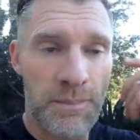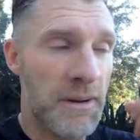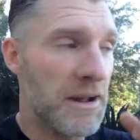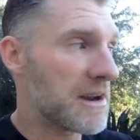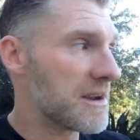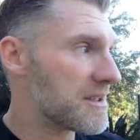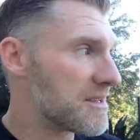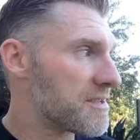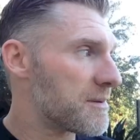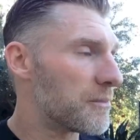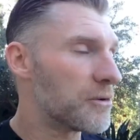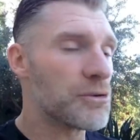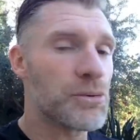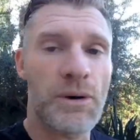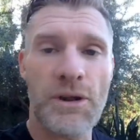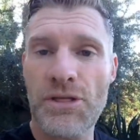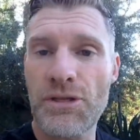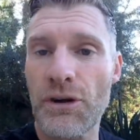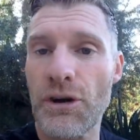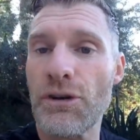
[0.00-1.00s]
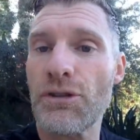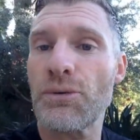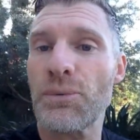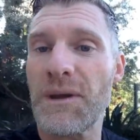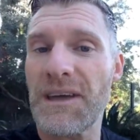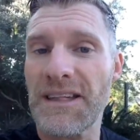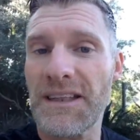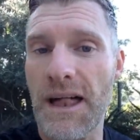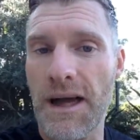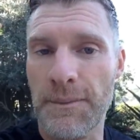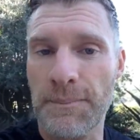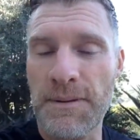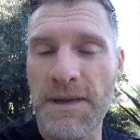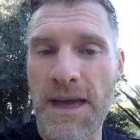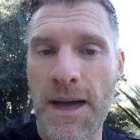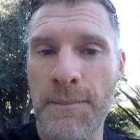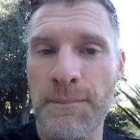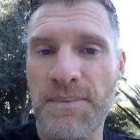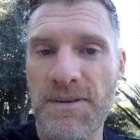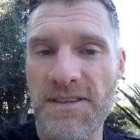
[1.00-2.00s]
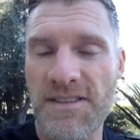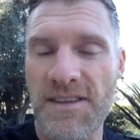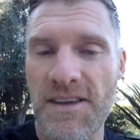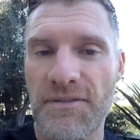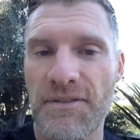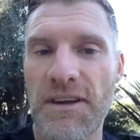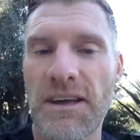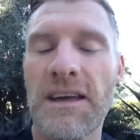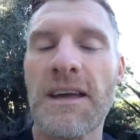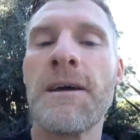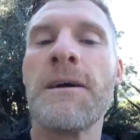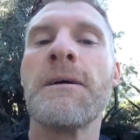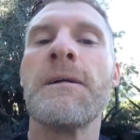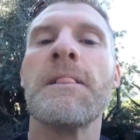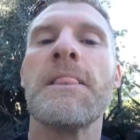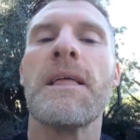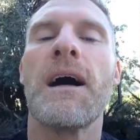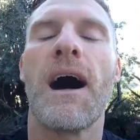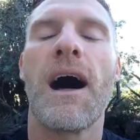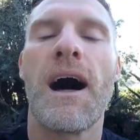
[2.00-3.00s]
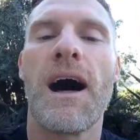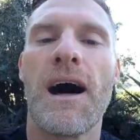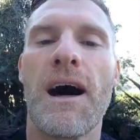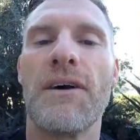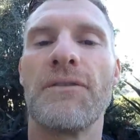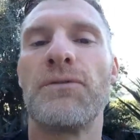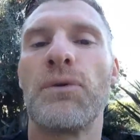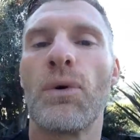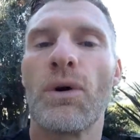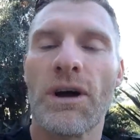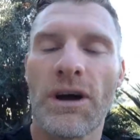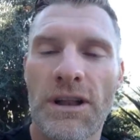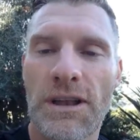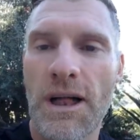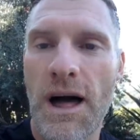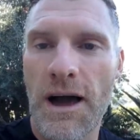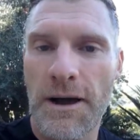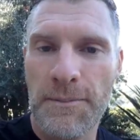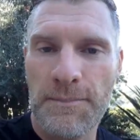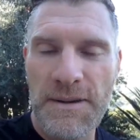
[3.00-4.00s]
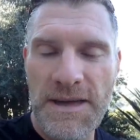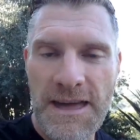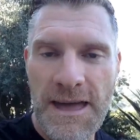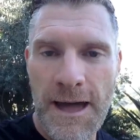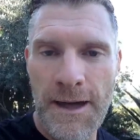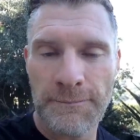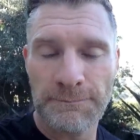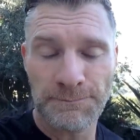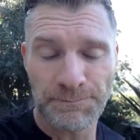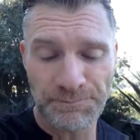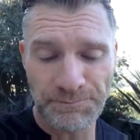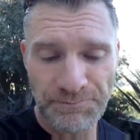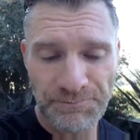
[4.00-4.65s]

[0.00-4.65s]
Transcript: Monday, December 23rd, 3 o'clock p.m. Pacific, 4 o'clock p.m.